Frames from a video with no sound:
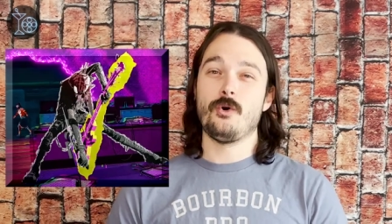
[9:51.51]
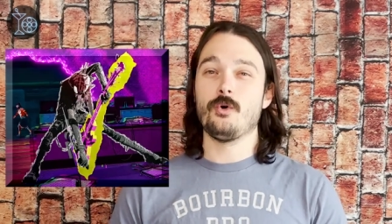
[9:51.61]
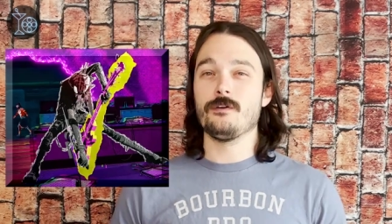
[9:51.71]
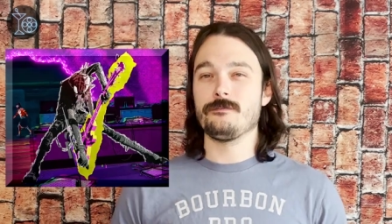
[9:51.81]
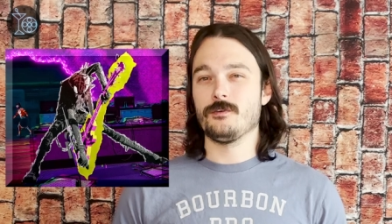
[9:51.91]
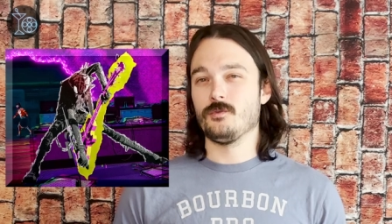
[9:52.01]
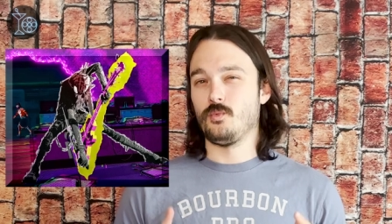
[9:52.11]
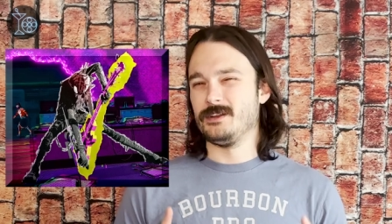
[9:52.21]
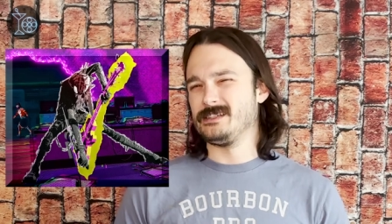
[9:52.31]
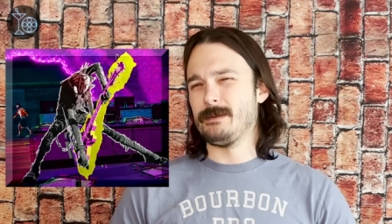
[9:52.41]
or for
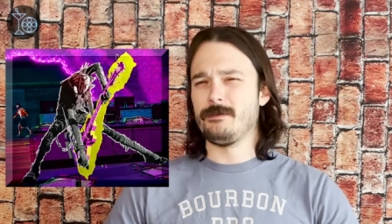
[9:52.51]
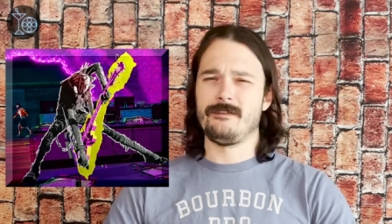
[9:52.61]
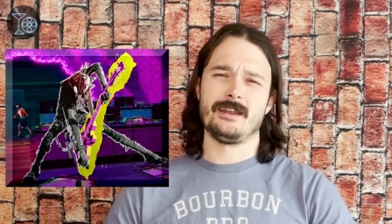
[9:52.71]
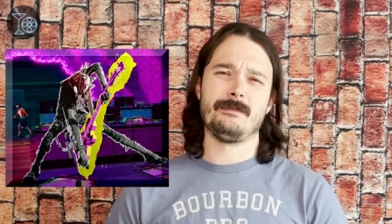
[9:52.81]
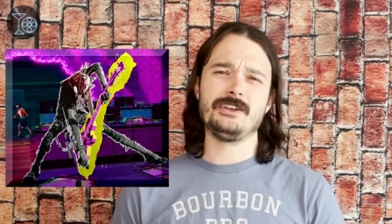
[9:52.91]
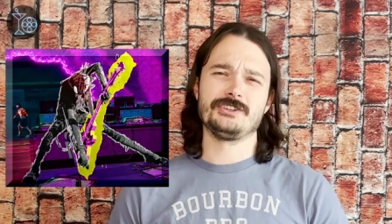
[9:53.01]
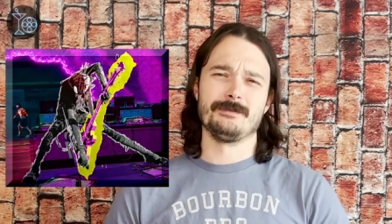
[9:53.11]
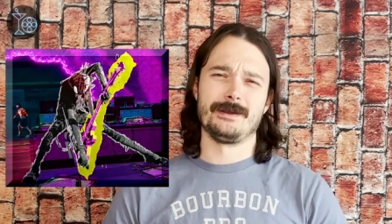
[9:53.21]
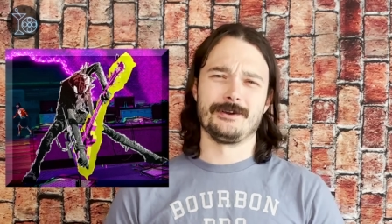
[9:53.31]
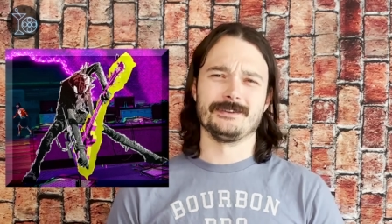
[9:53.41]
one type of animation
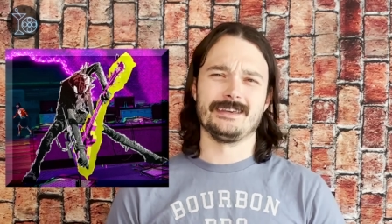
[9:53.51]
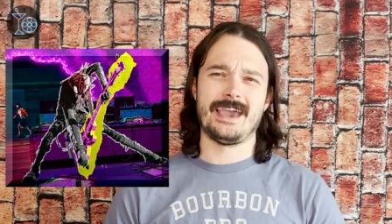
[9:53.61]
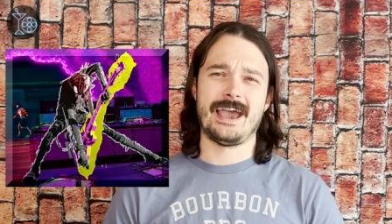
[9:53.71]
apparently,